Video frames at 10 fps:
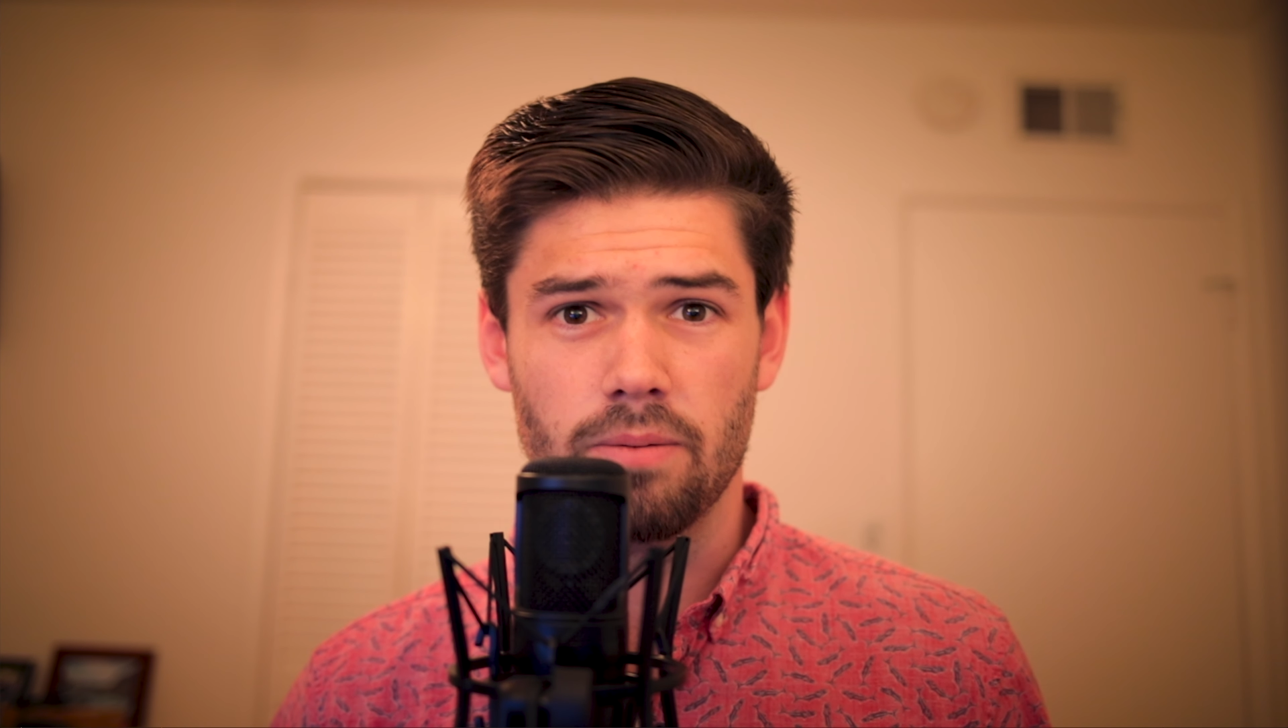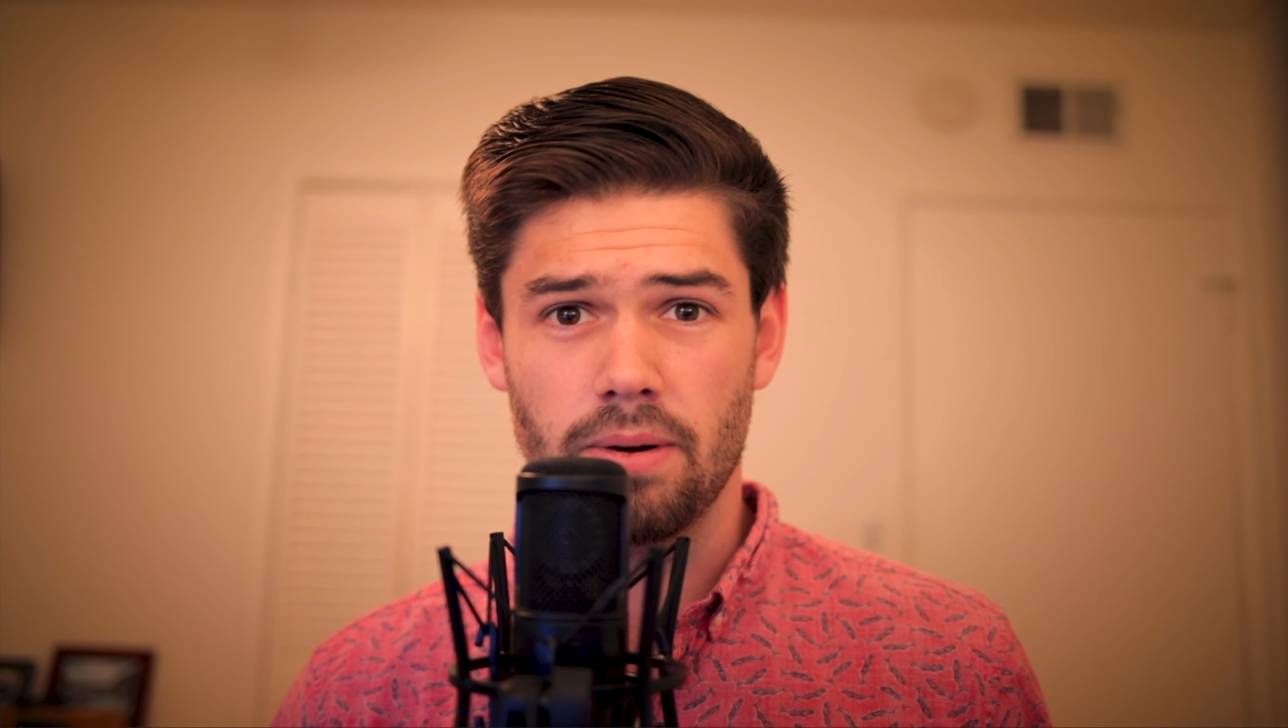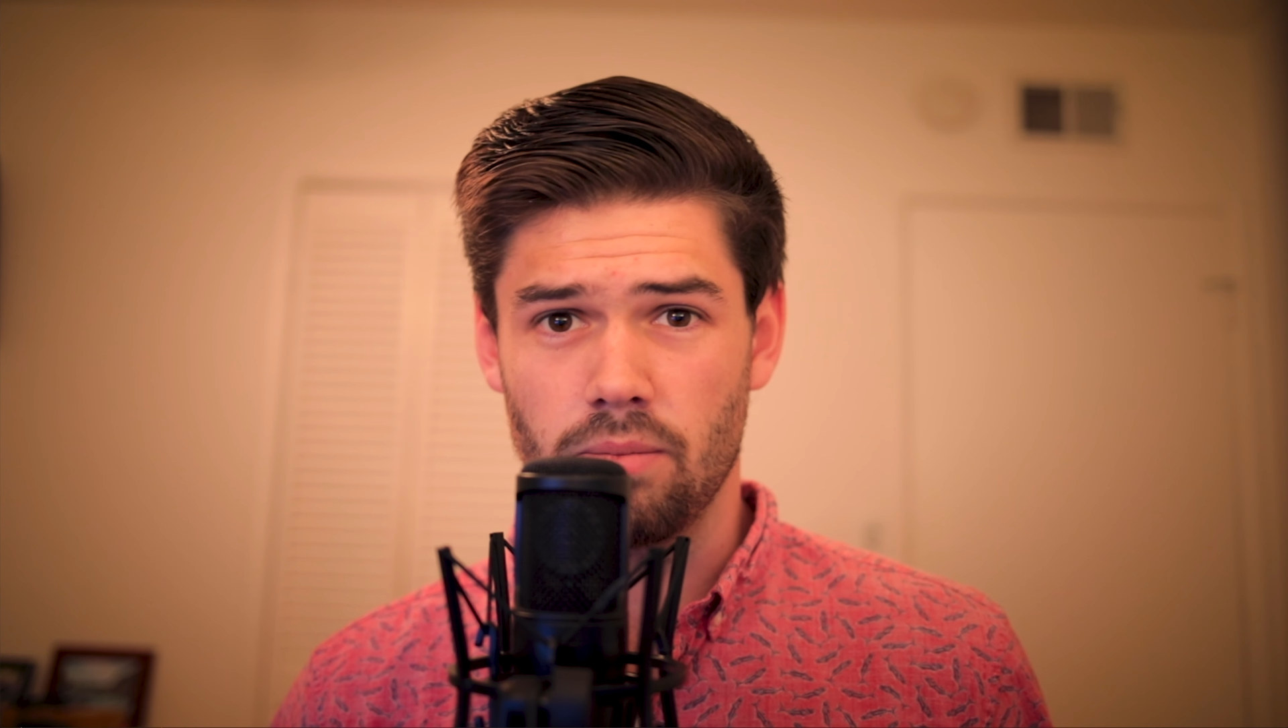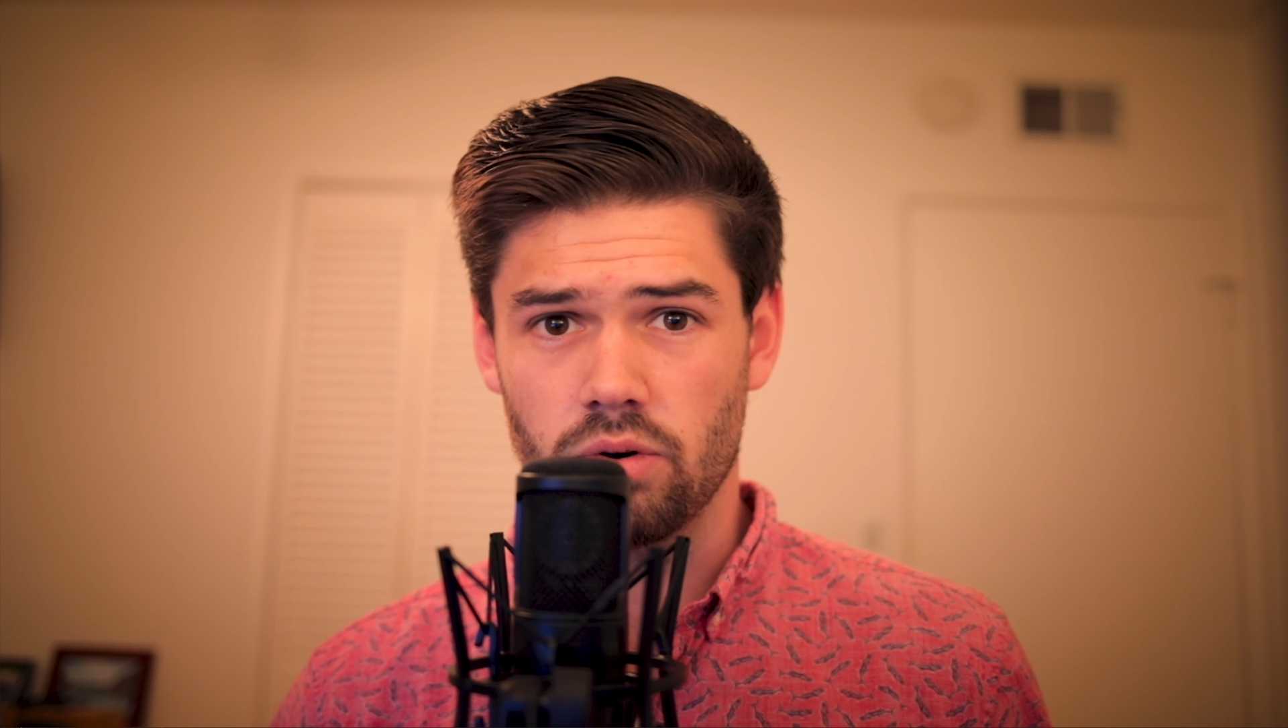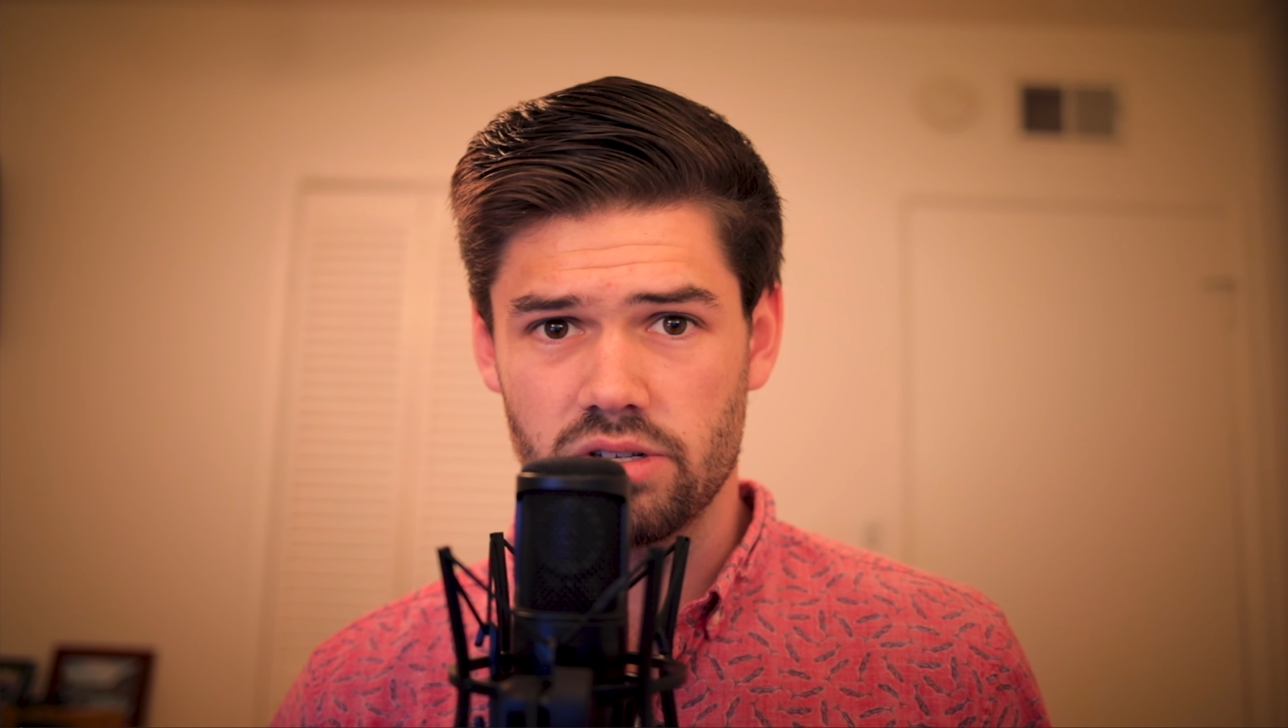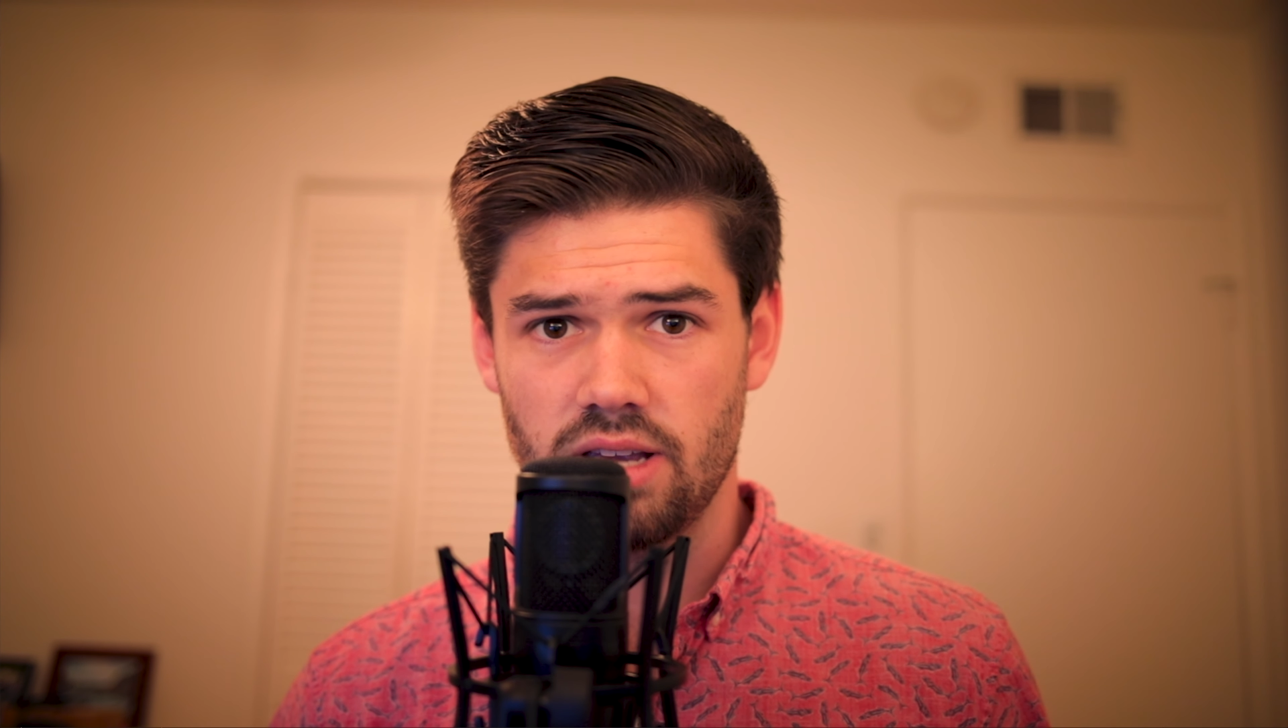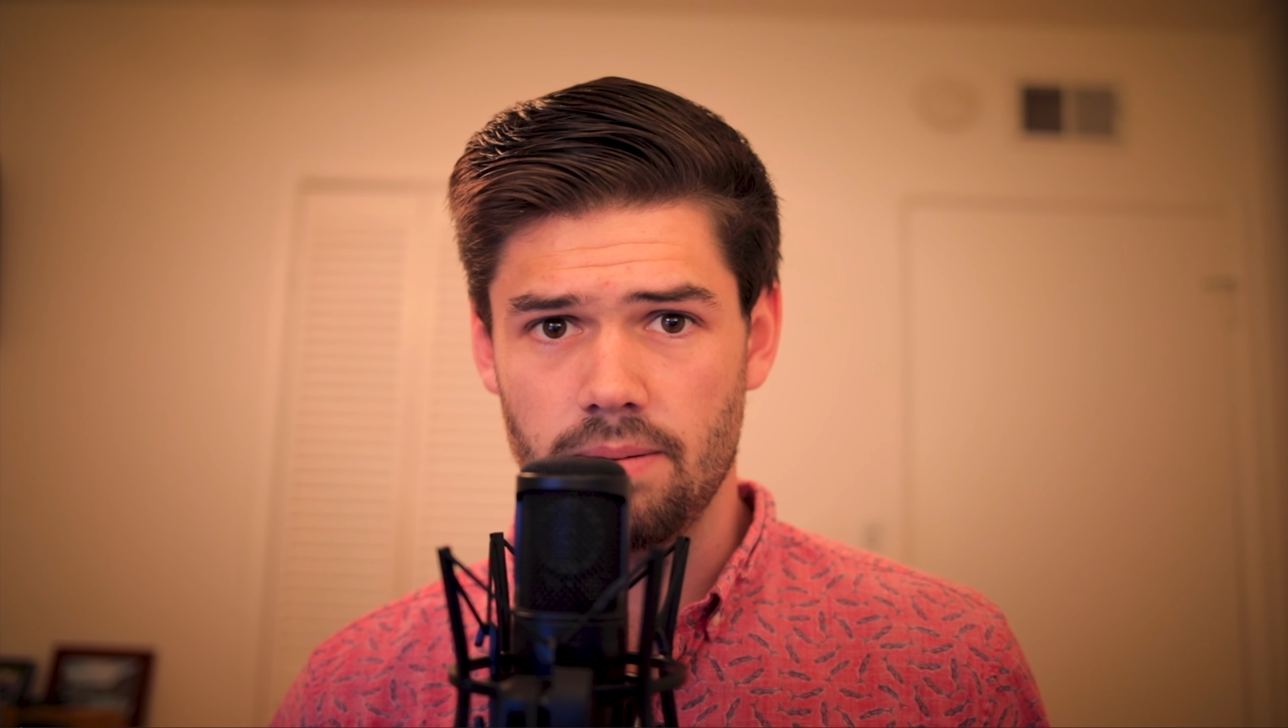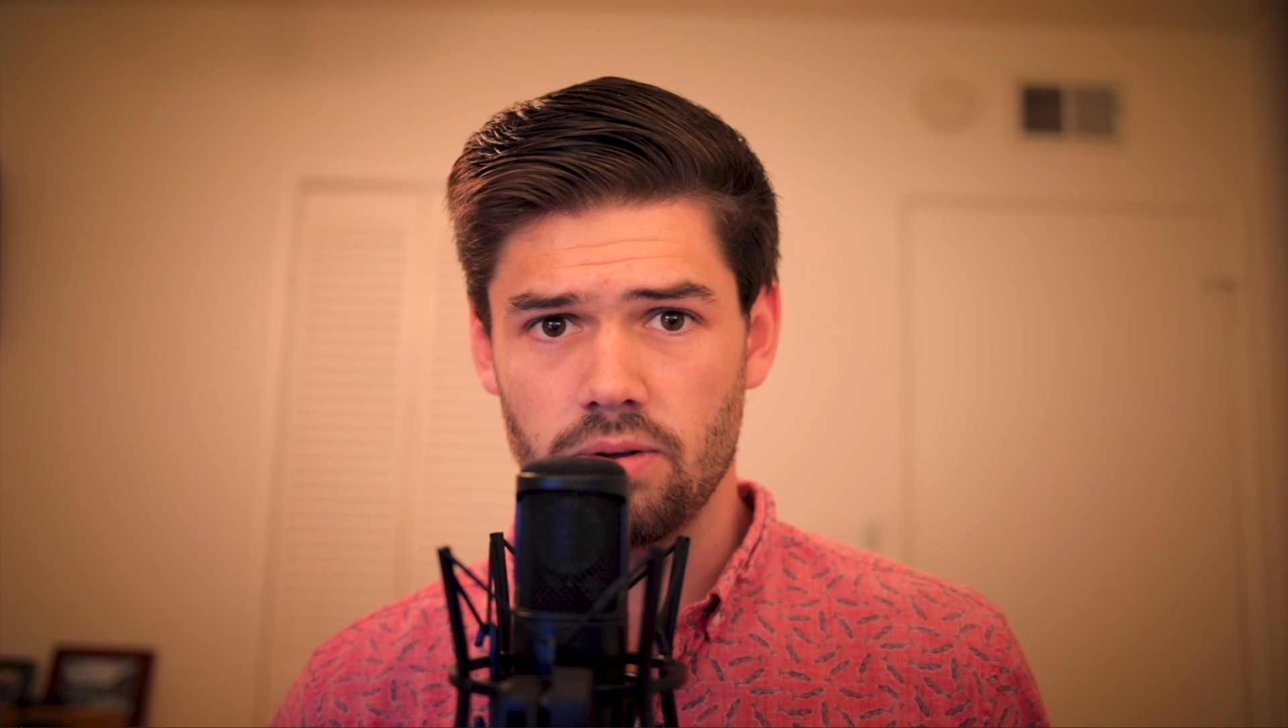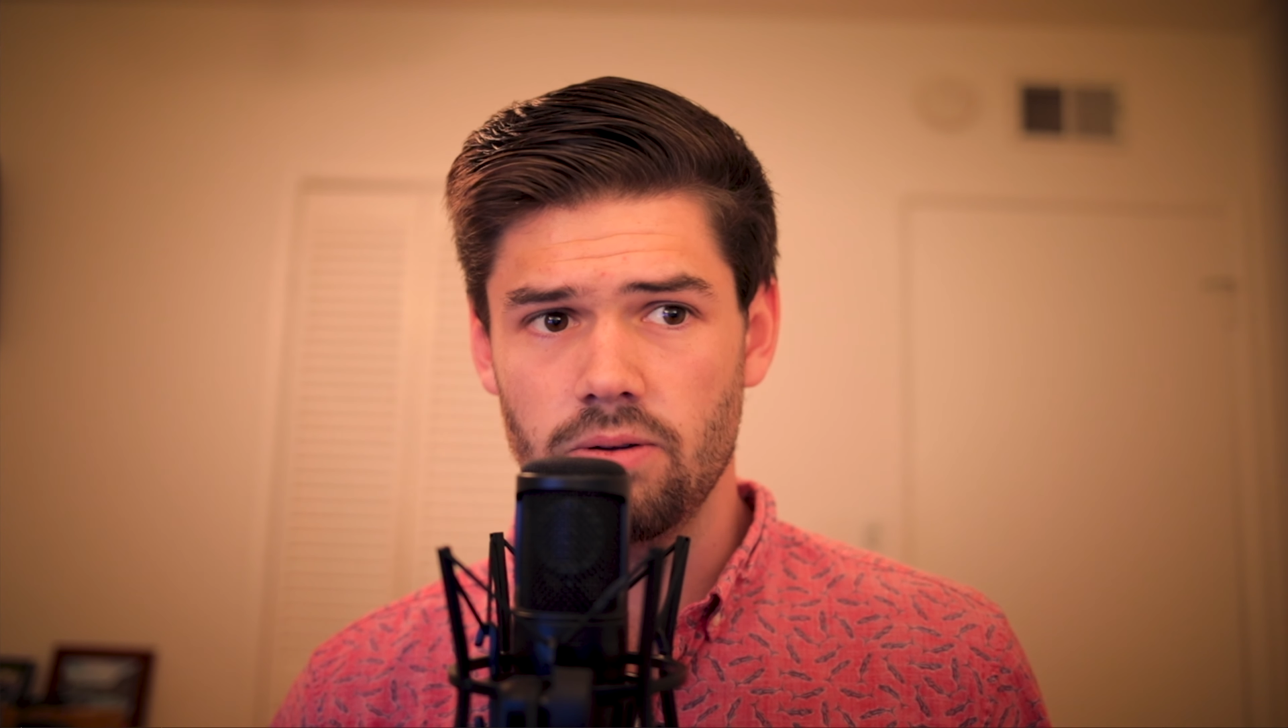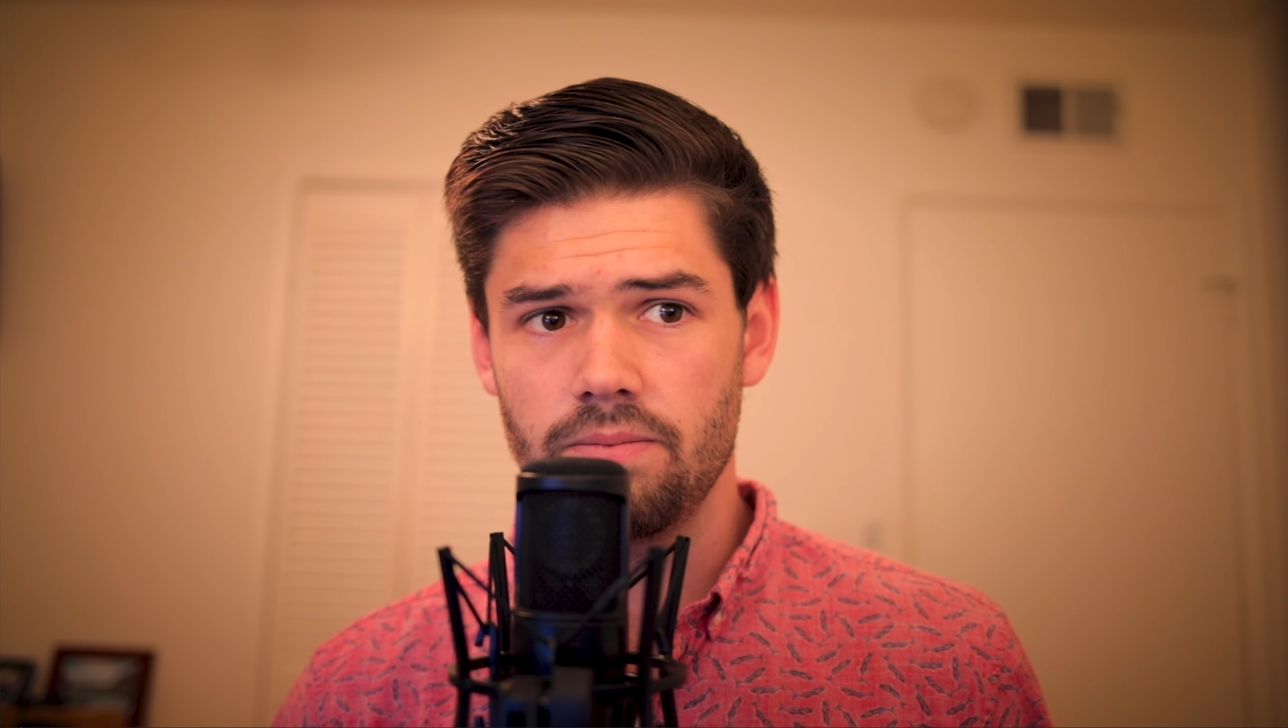but more
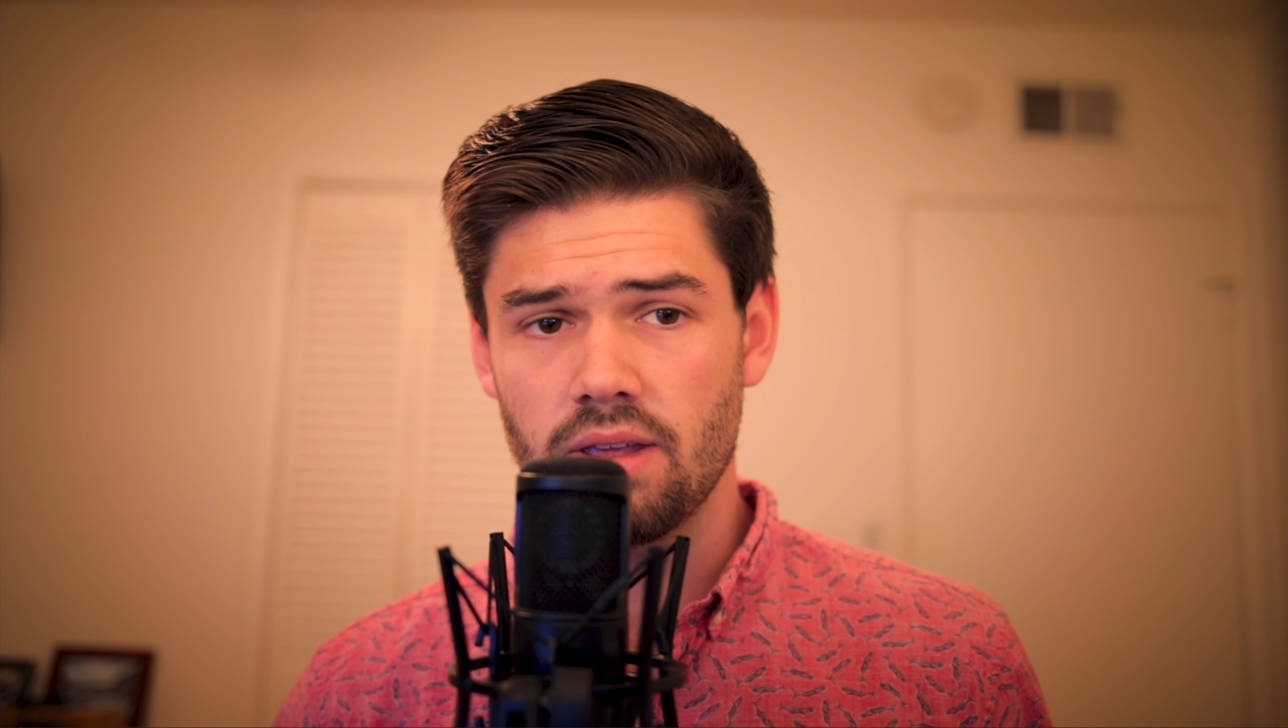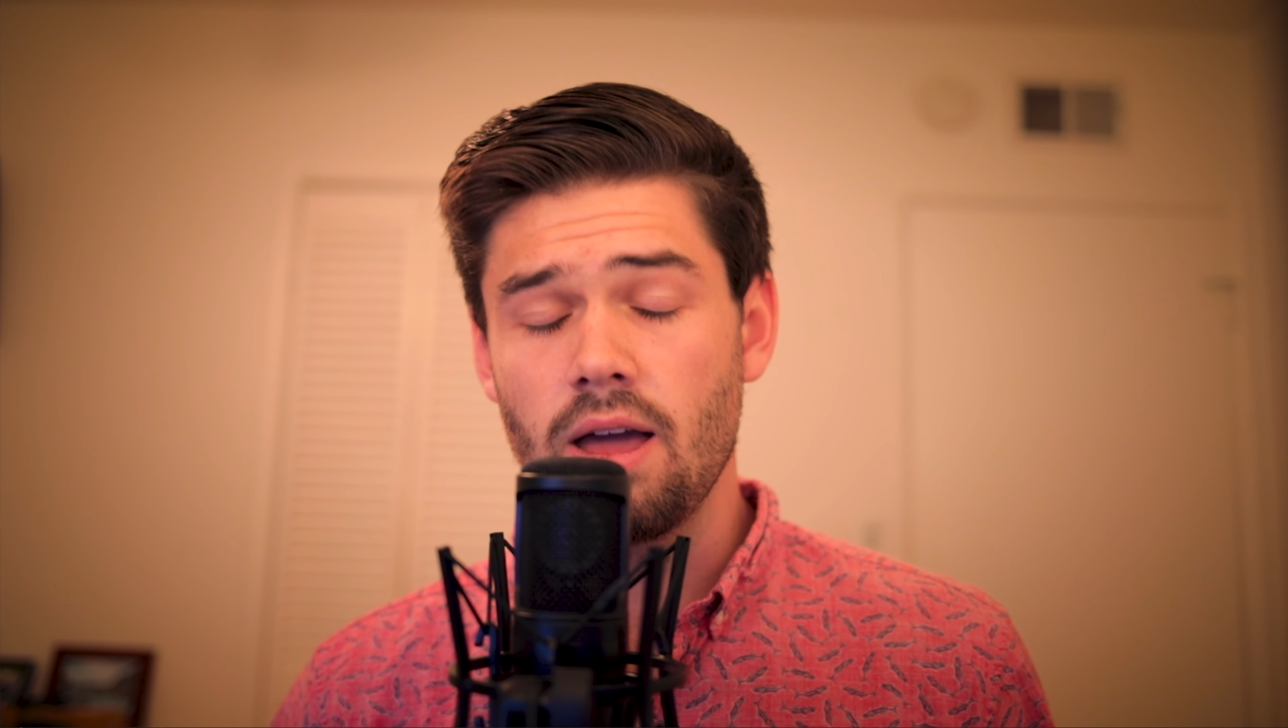stable,